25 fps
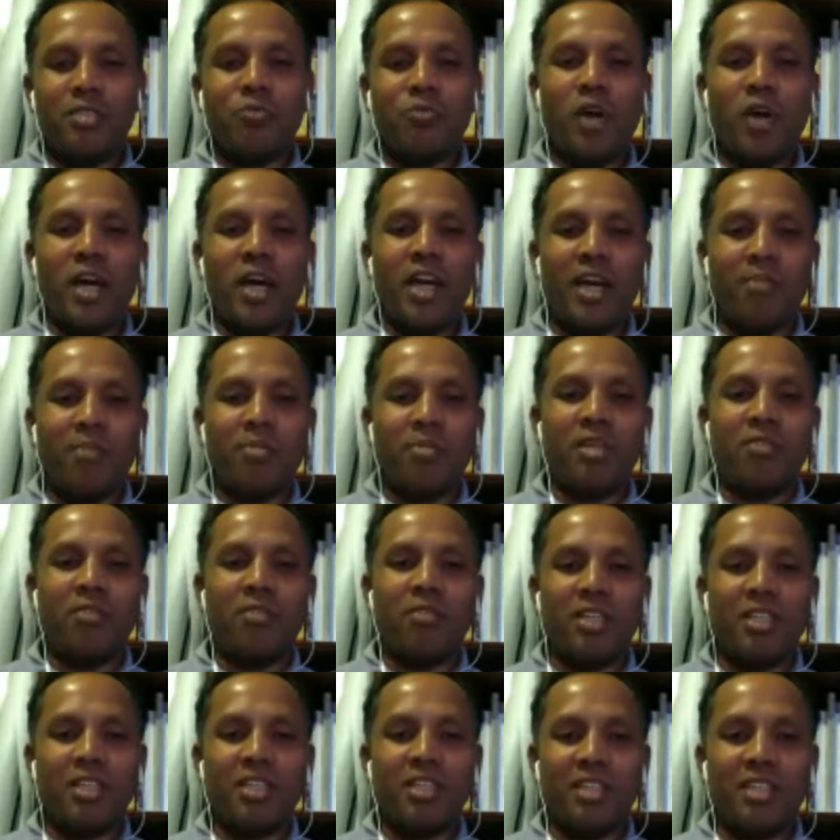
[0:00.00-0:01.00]
this is why
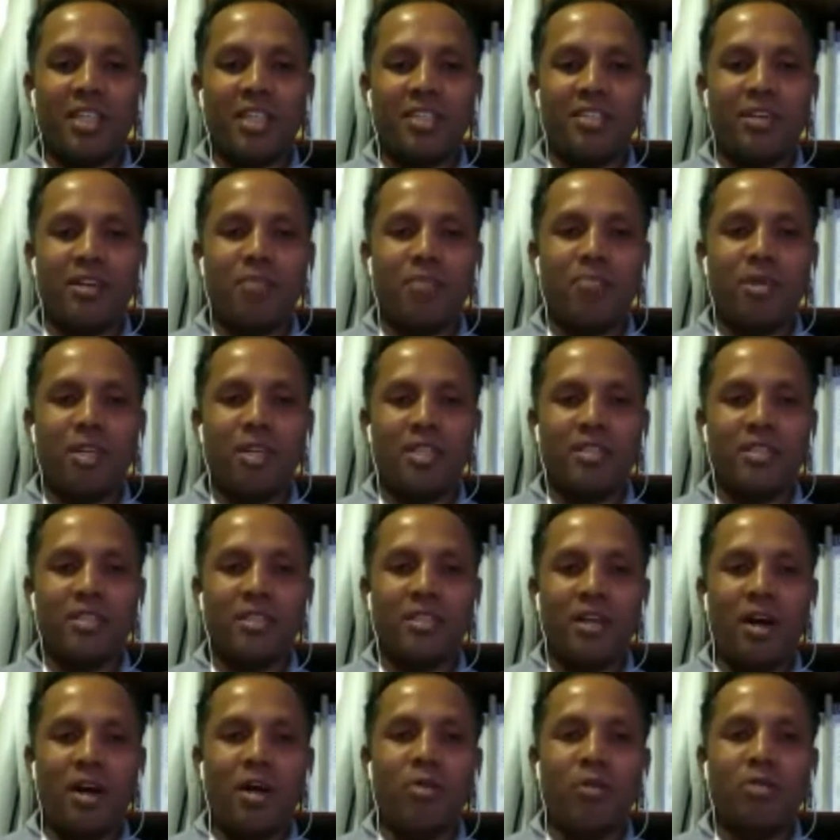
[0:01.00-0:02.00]
I'm giving this example,
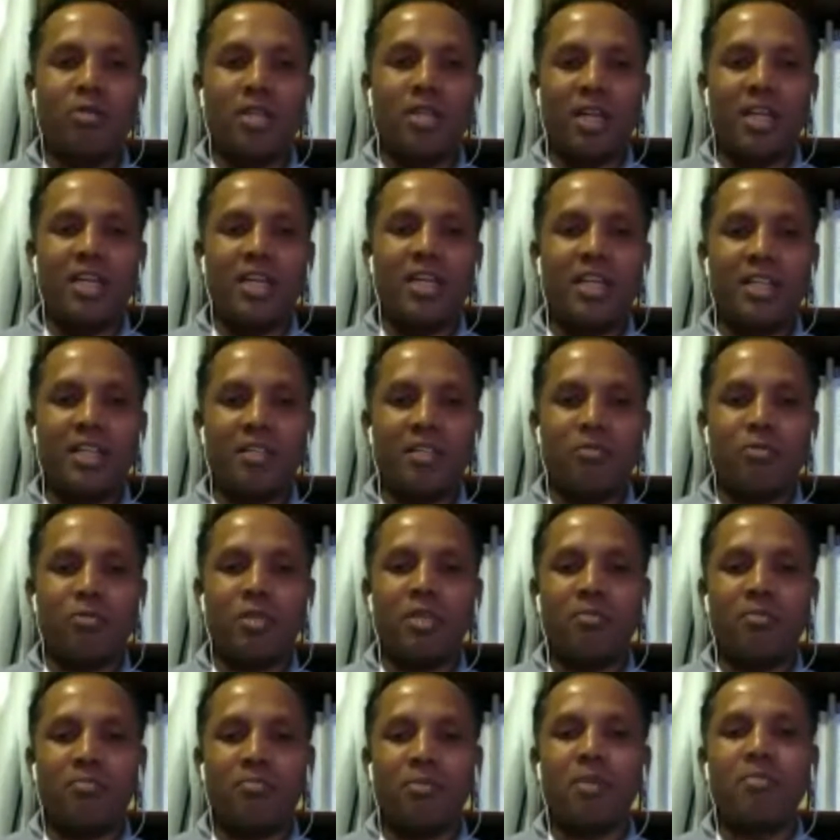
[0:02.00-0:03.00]
is how the lean
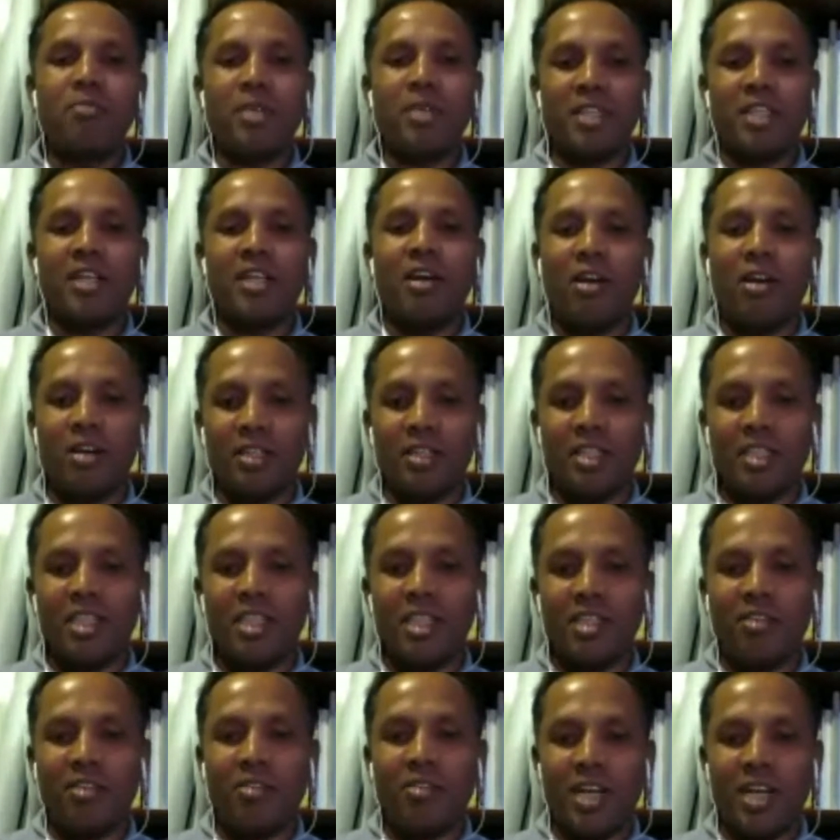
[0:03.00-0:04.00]
we implemented already
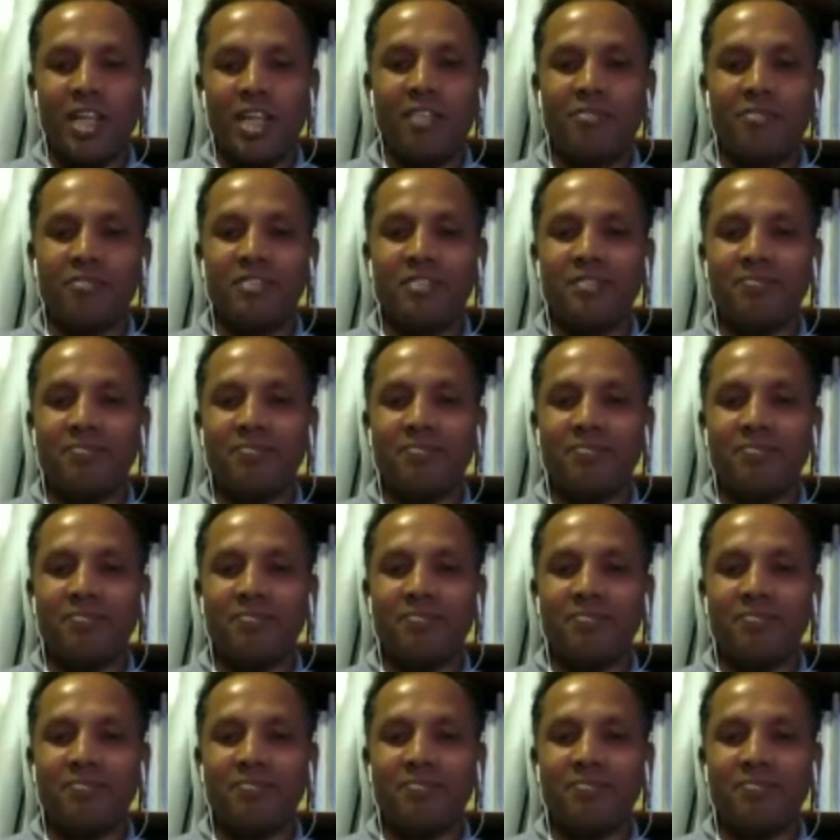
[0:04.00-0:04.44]
in our life.